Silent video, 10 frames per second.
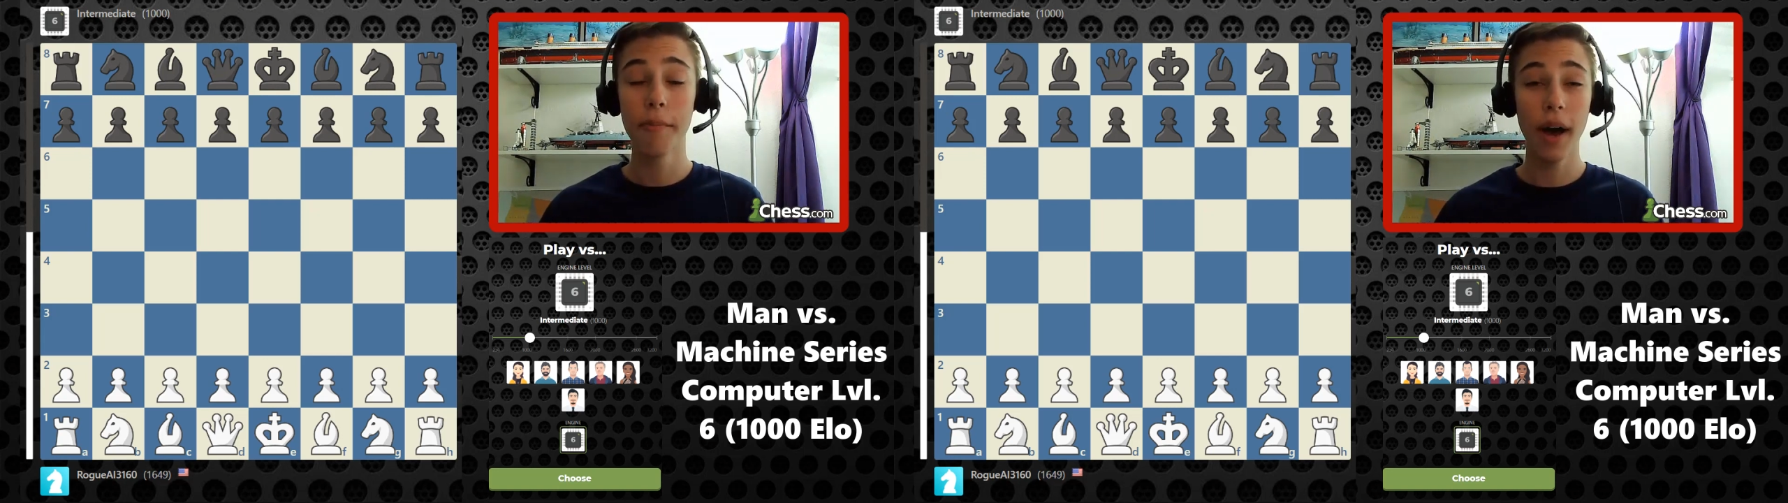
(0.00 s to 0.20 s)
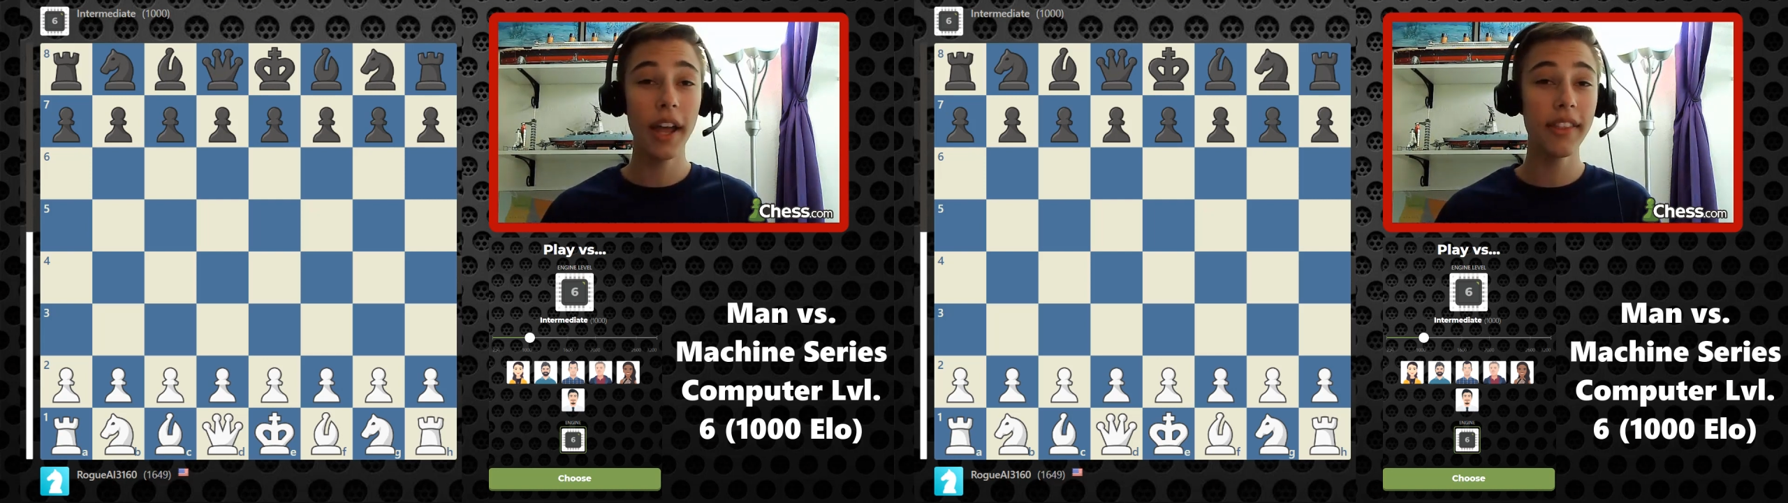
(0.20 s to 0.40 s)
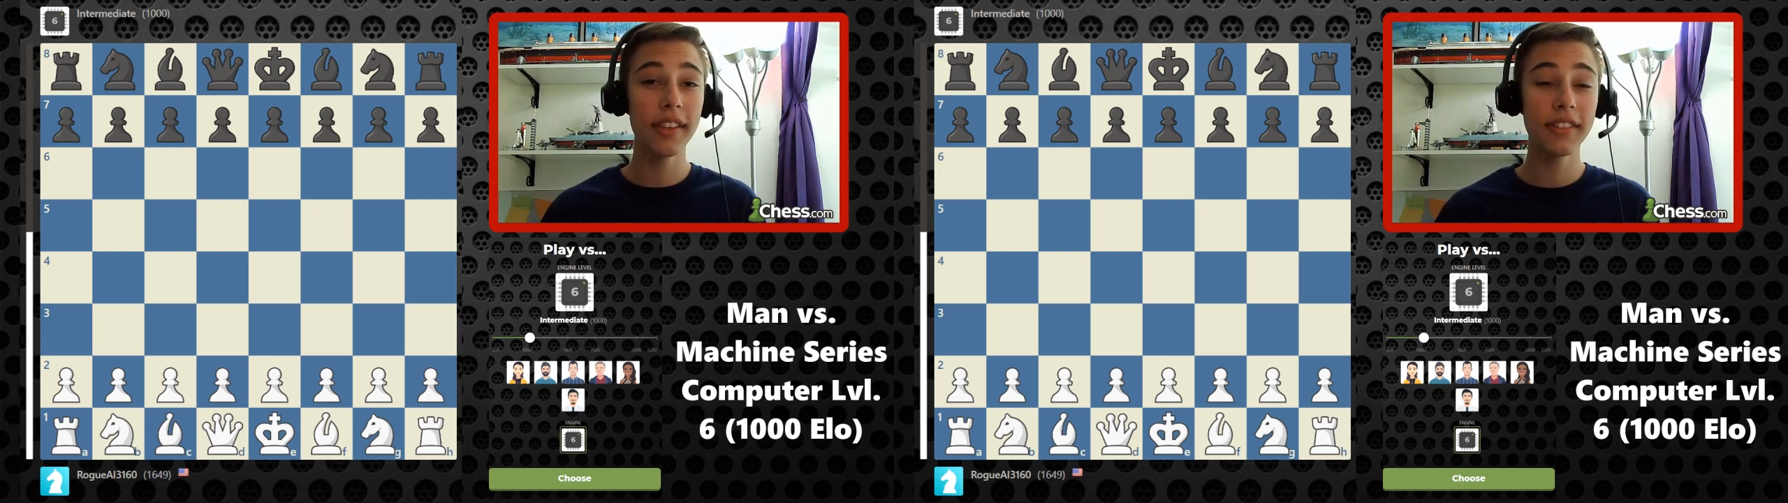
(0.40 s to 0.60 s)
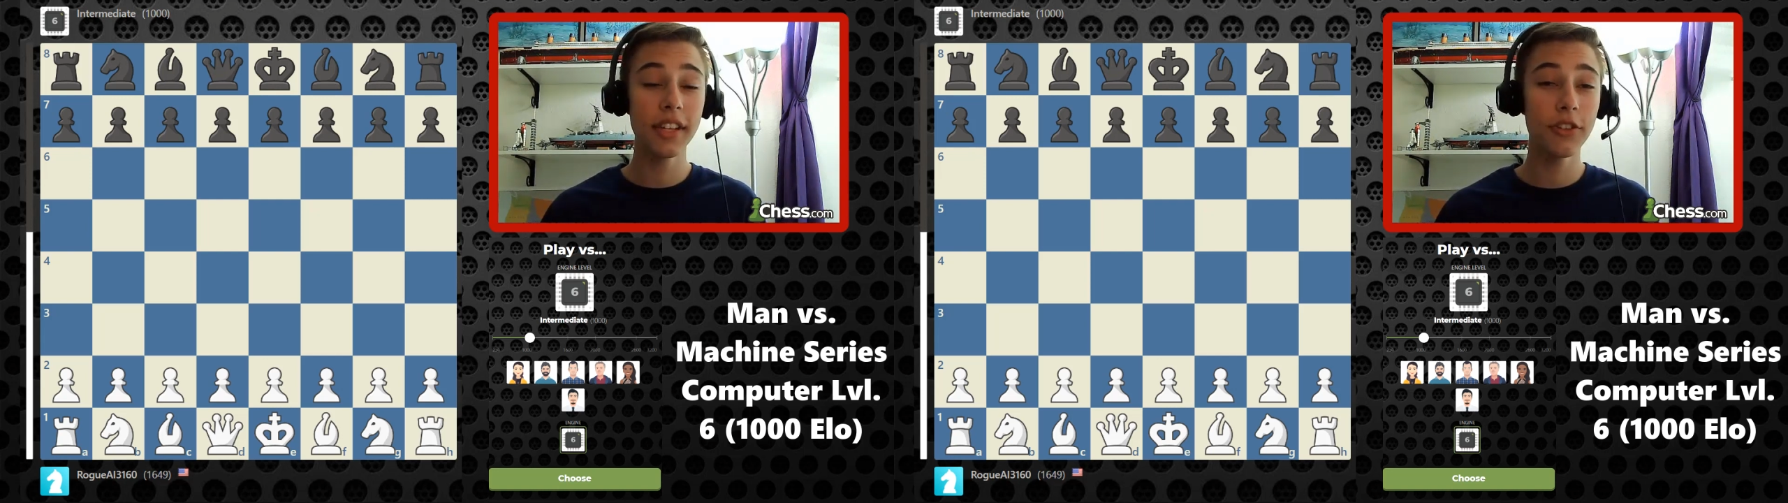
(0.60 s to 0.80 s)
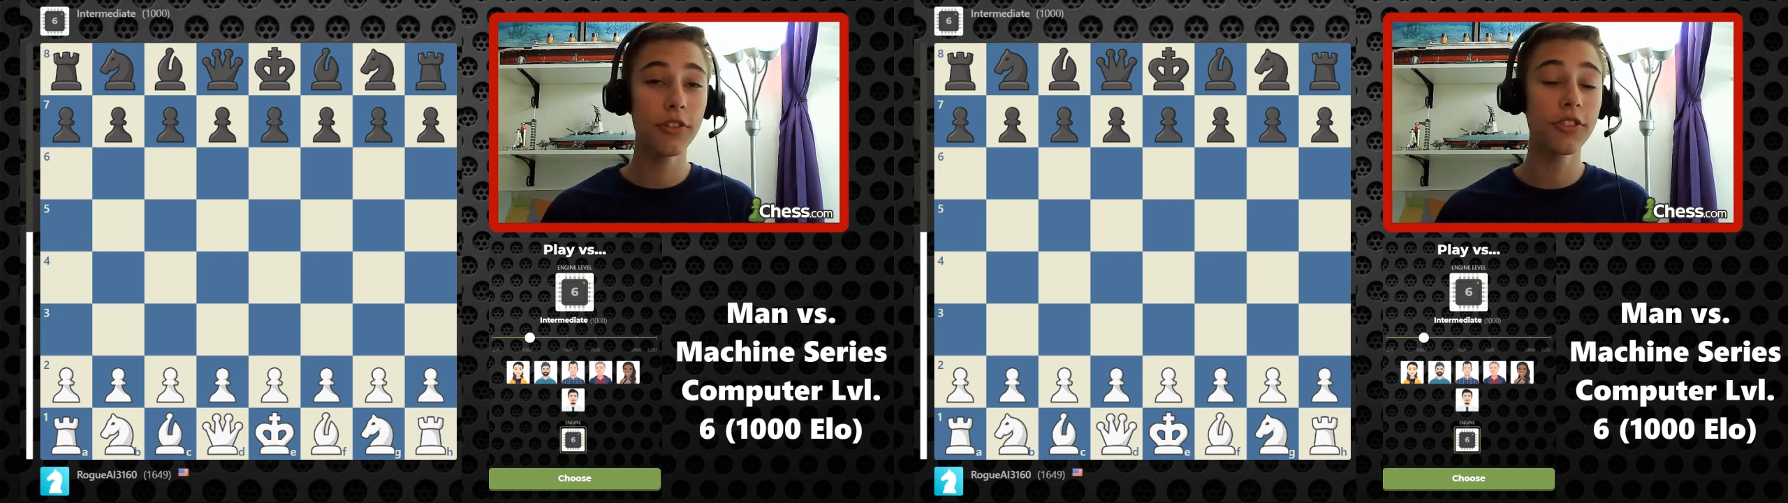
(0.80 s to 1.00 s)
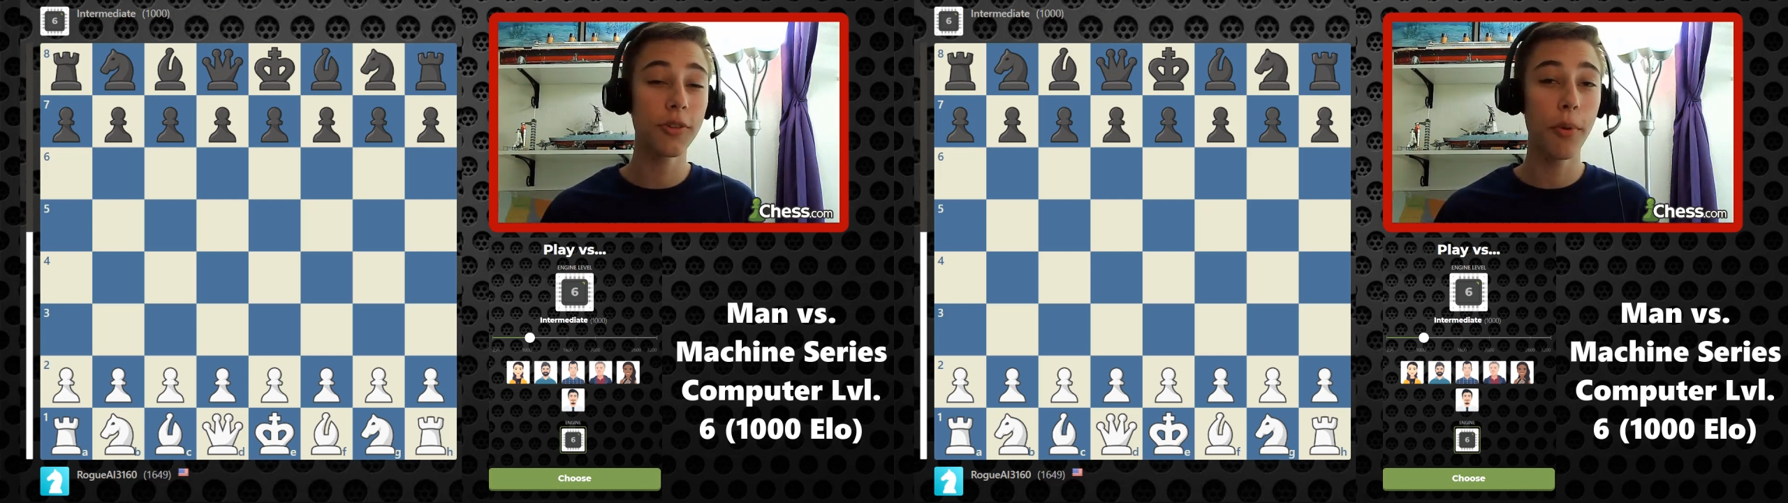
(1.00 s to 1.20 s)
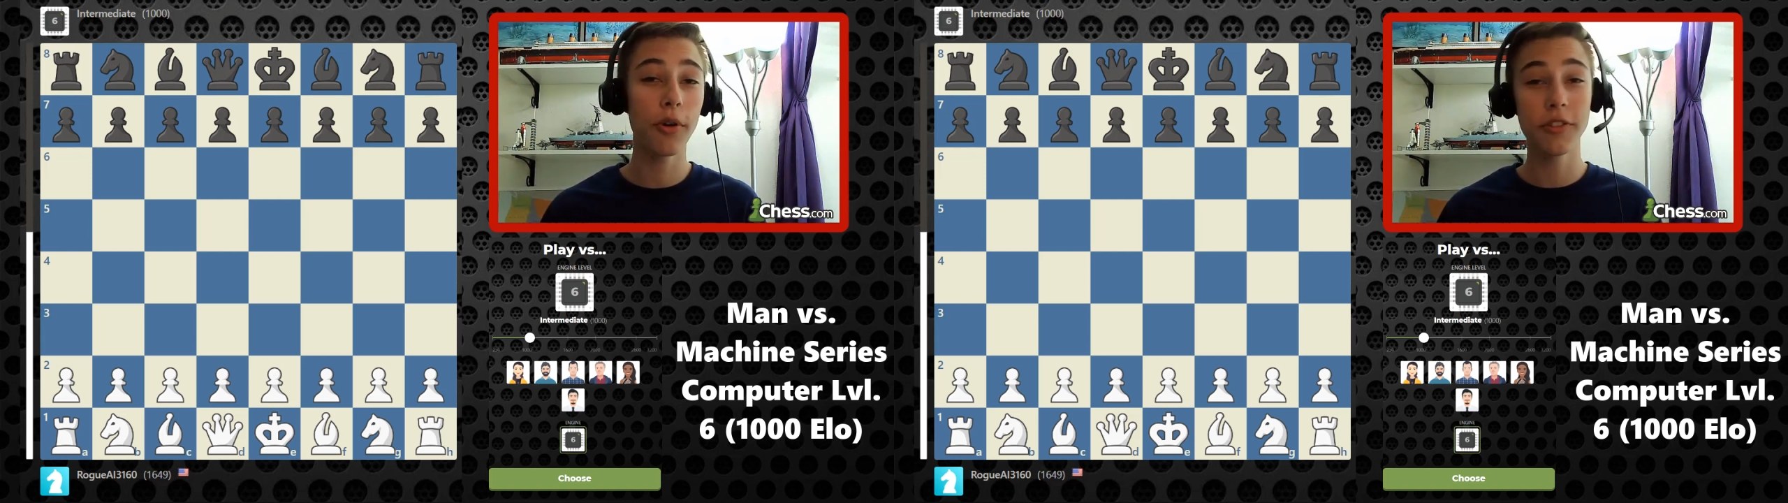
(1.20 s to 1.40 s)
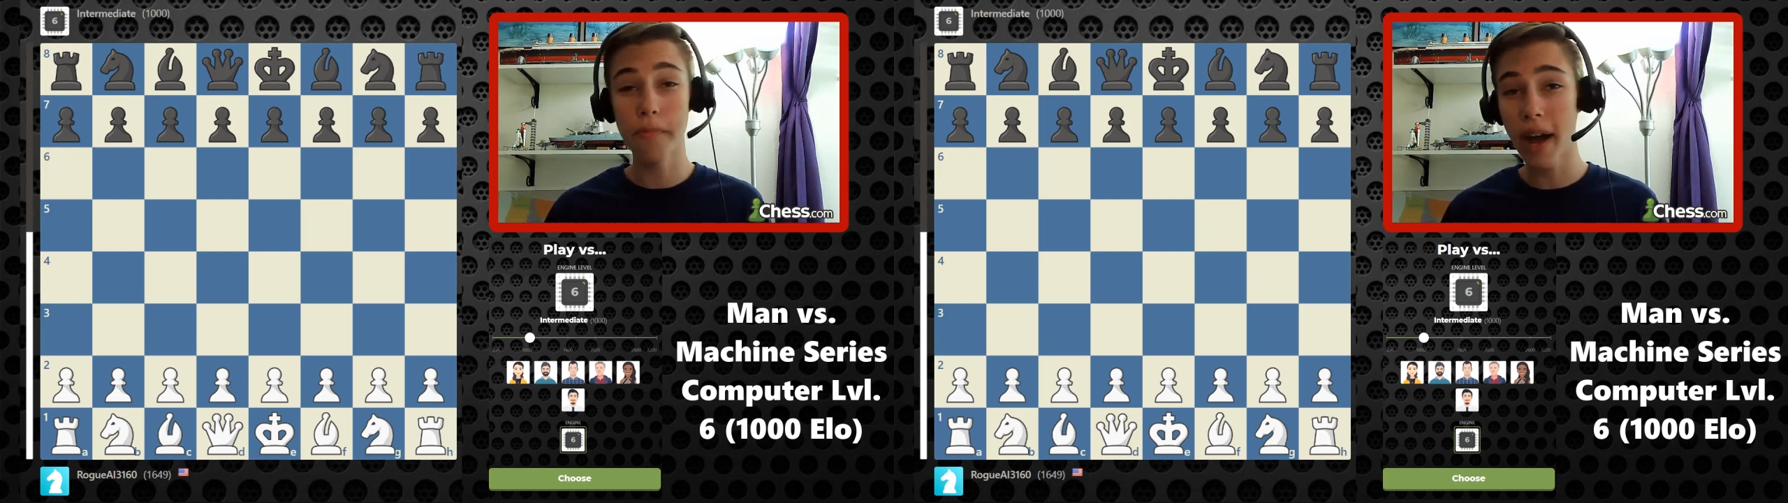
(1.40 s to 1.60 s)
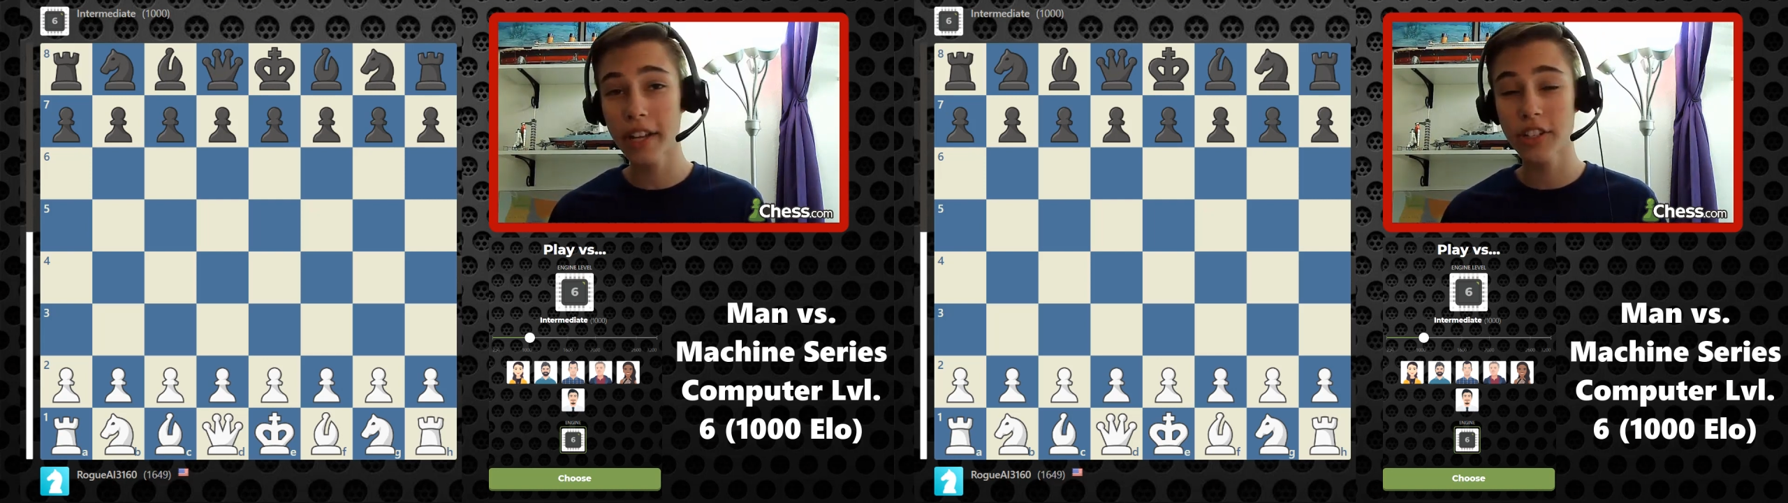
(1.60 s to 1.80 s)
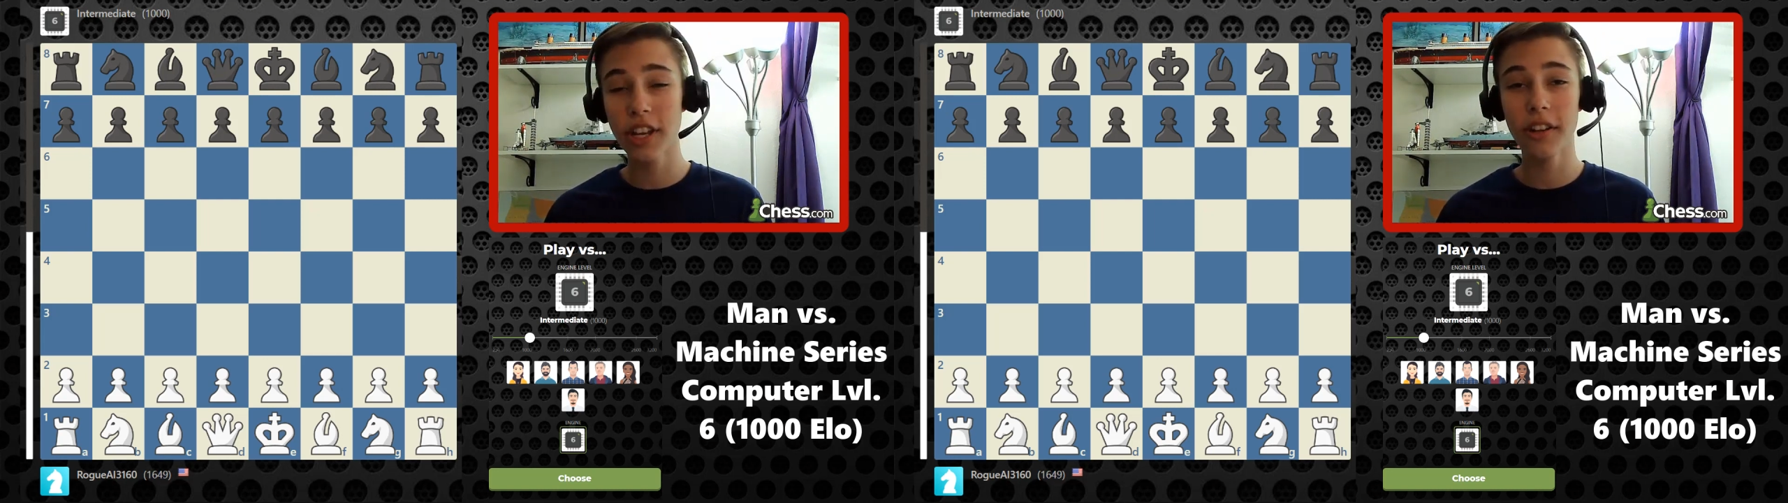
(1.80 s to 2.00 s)
Buying these t-shirts supports my
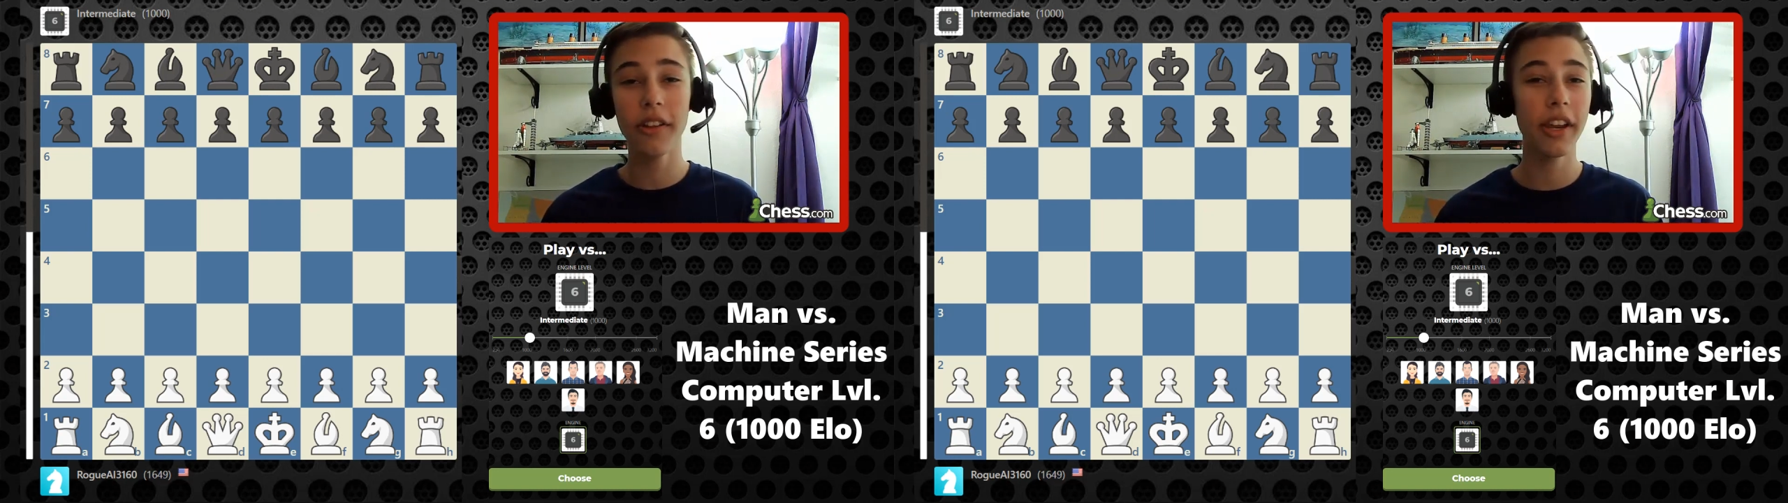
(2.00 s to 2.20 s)
channel